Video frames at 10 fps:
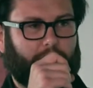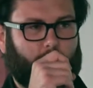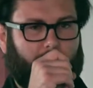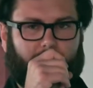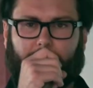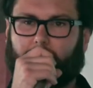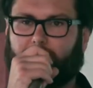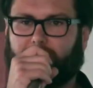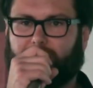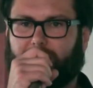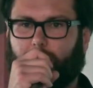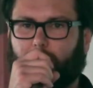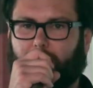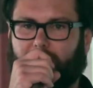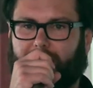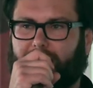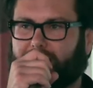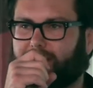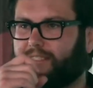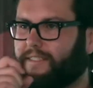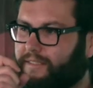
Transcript: requirement. We just need to be broadcasting.